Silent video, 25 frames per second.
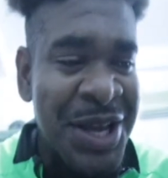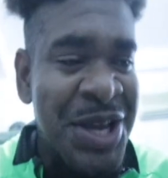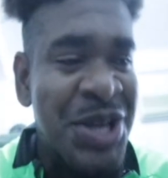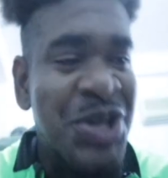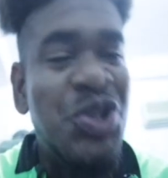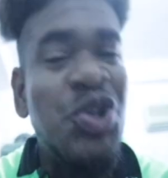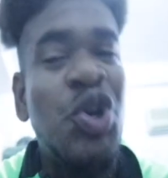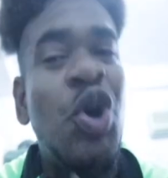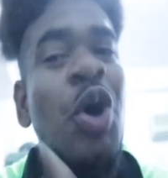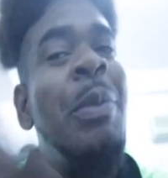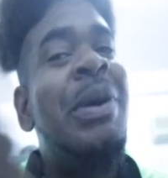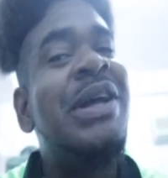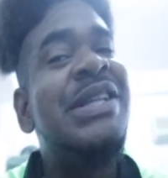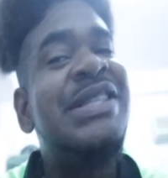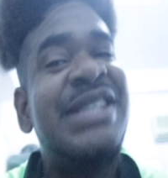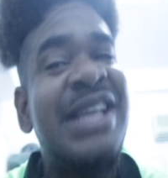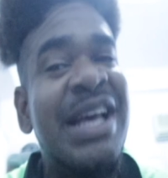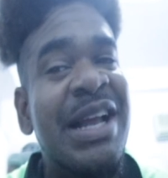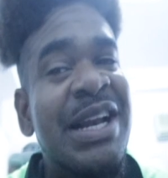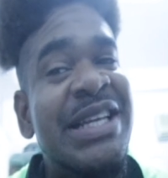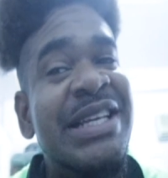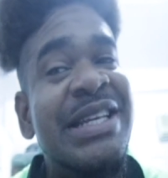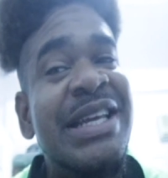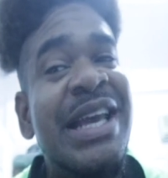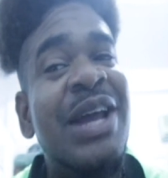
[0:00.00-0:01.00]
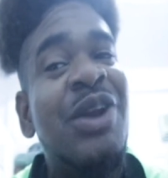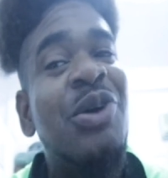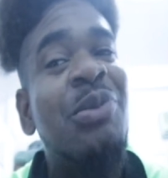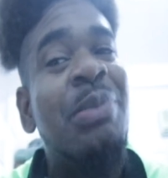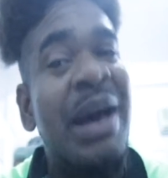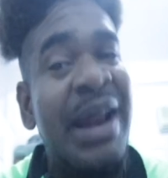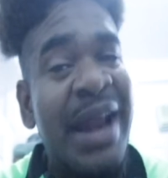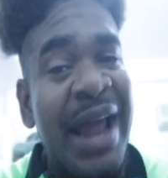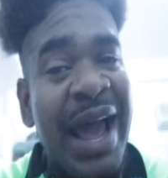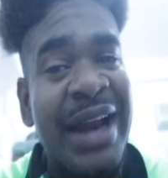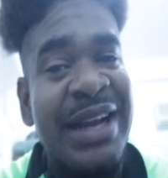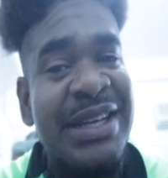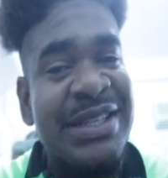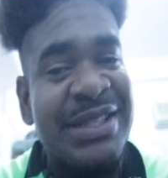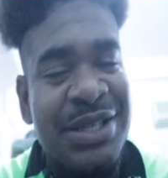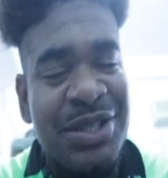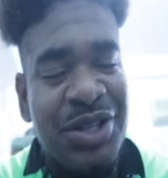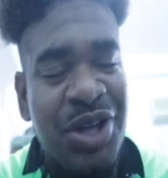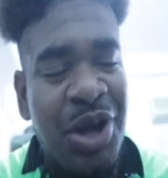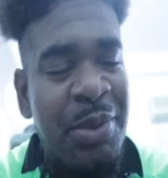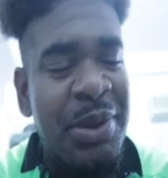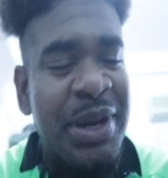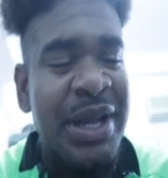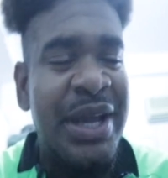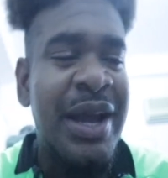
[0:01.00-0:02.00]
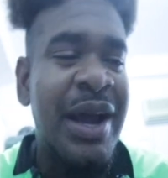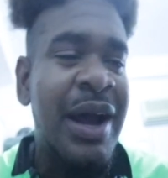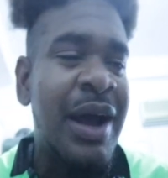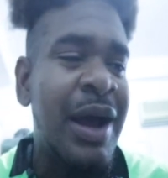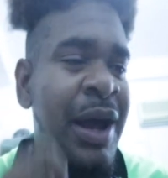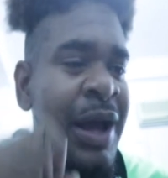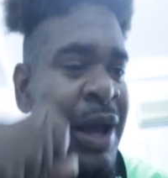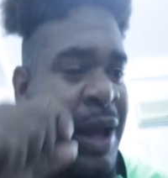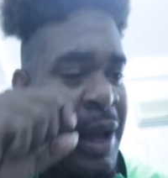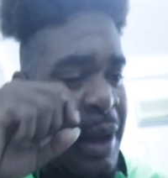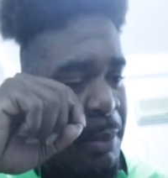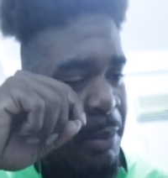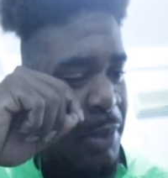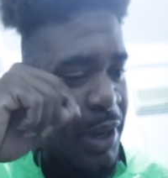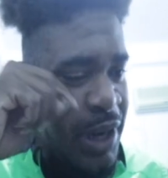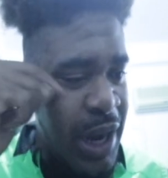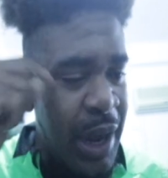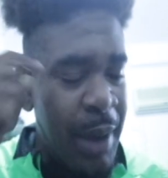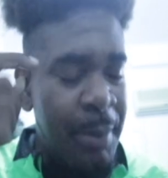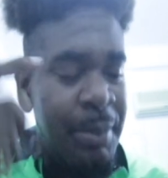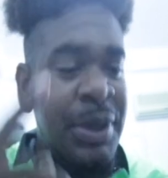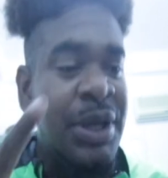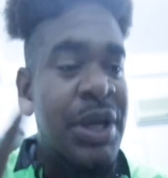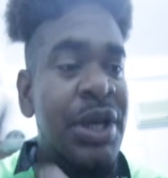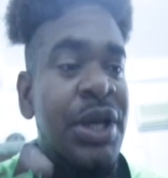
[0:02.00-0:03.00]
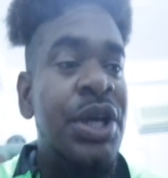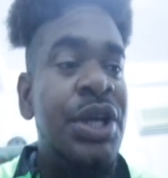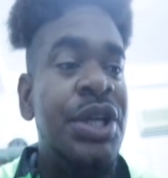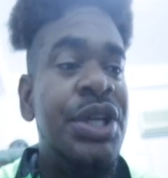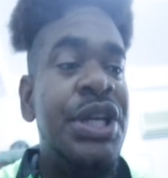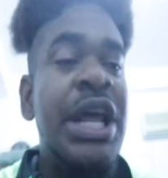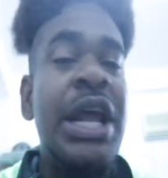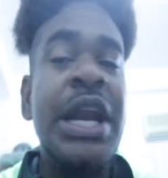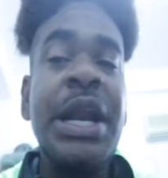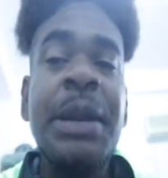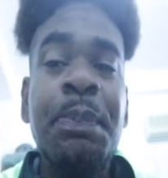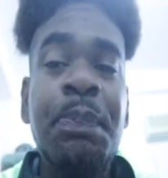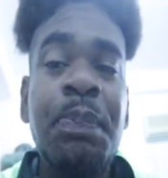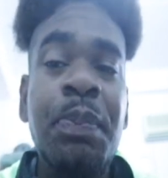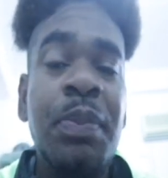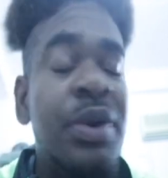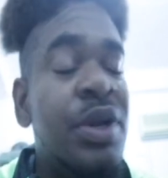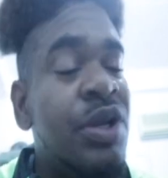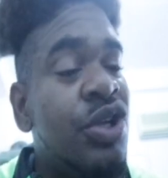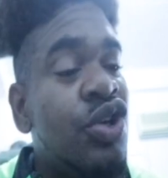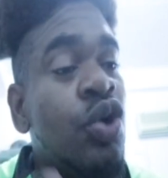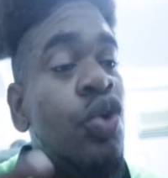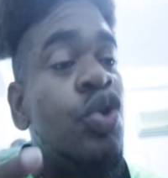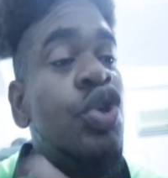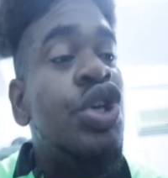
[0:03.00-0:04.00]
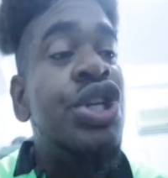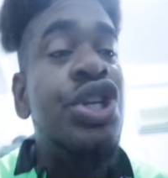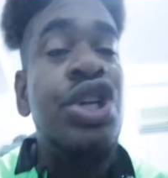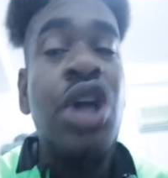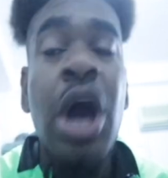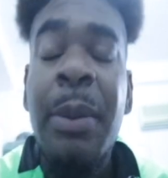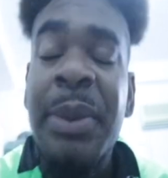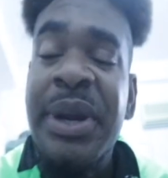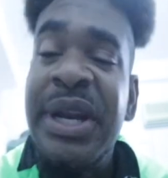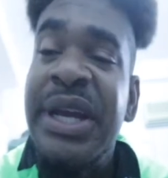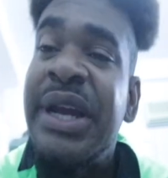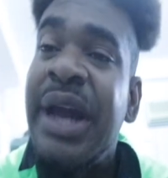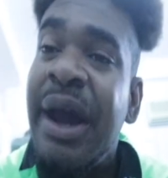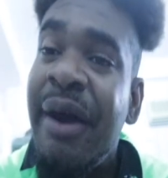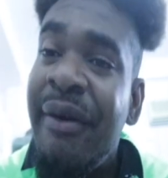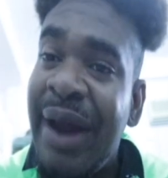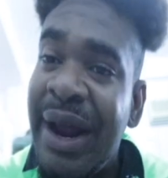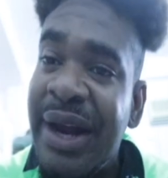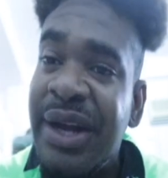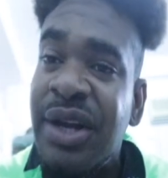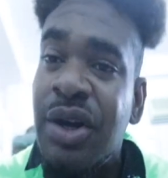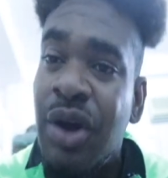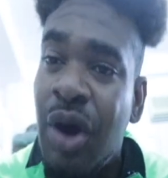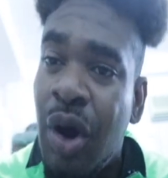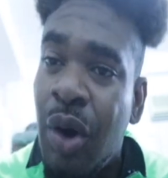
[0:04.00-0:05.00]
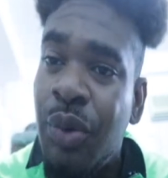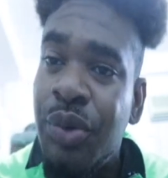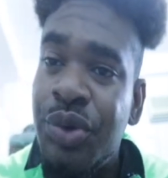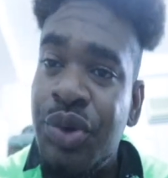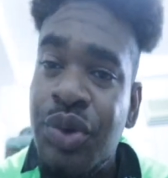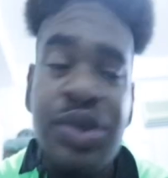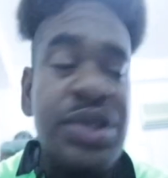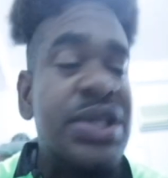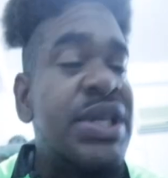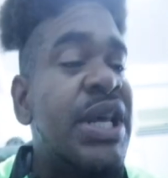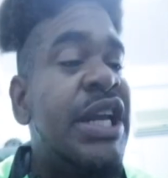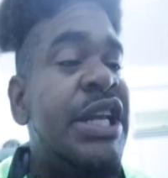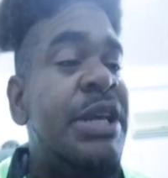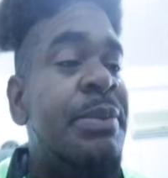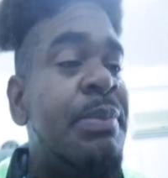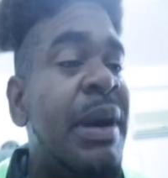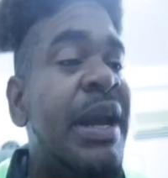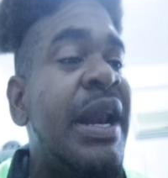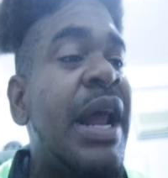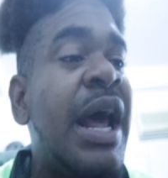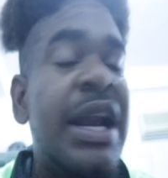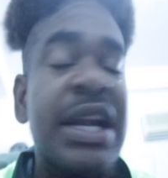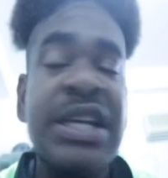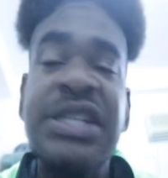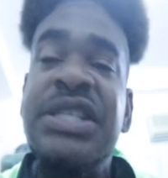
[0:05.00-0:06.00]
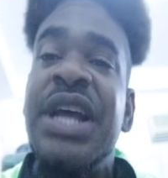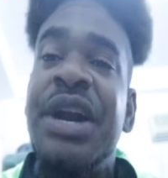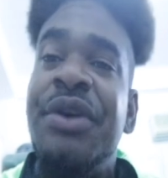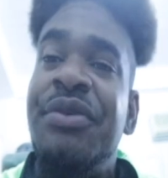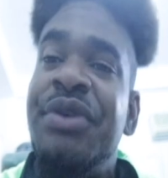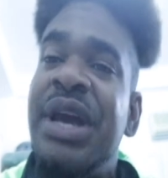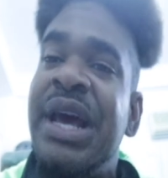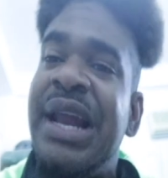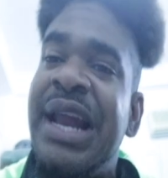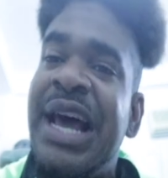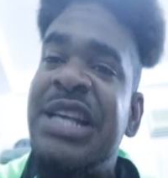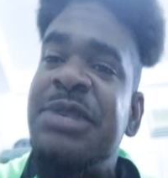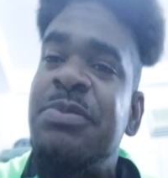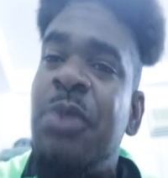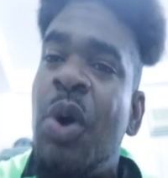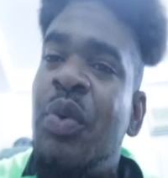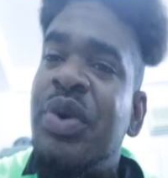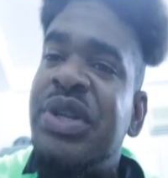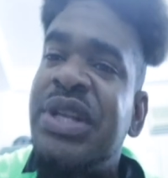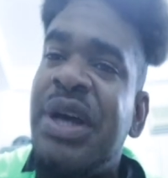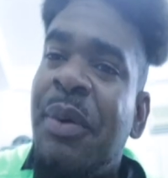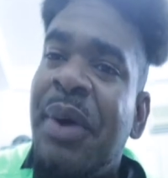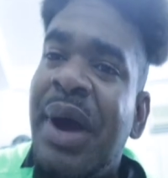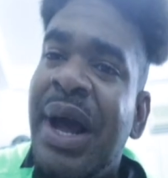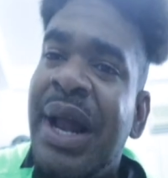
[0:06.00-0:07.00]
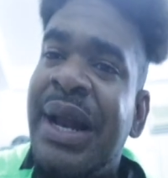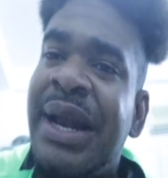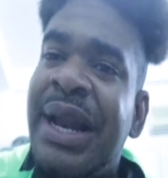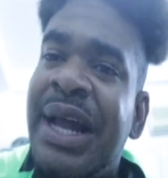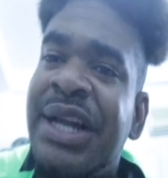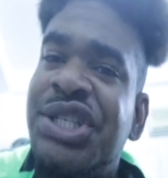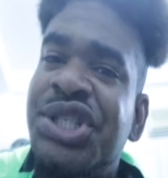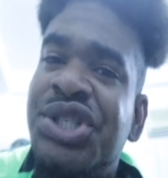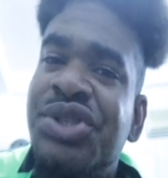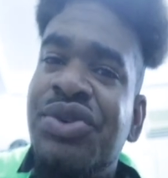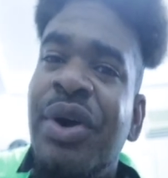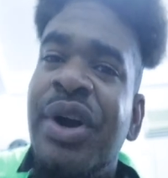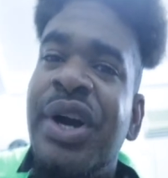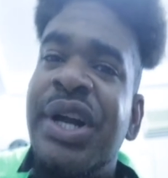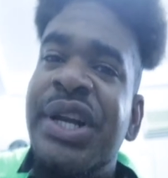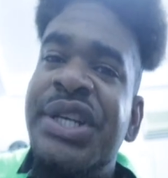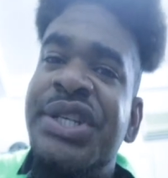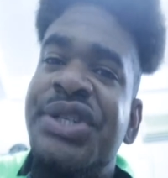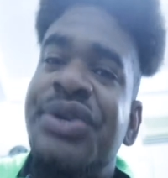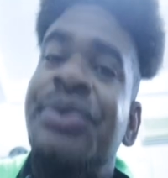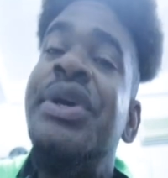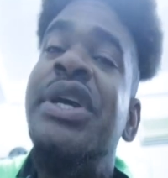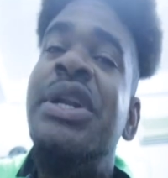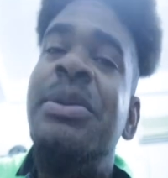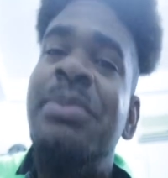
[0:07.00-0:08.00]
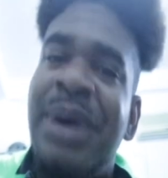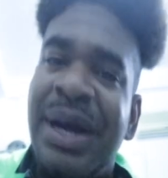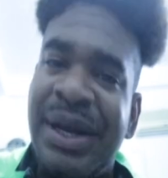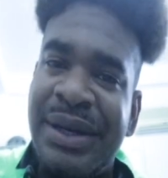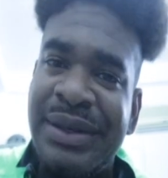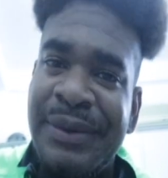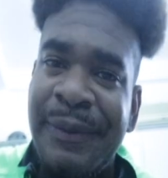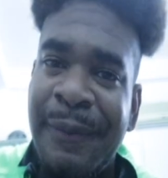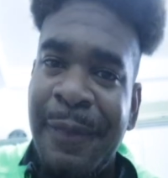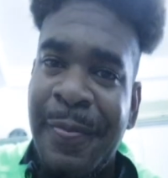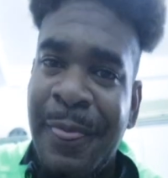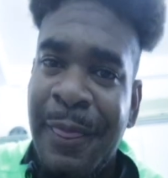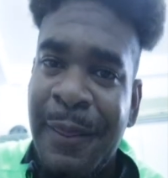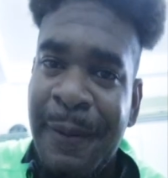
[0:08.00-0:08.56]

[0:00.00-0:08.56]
to come and sell yellow bananas in Dominica. But you in Dominica right now, you selling bananas and realize, but wait a while, that struggle is real, man.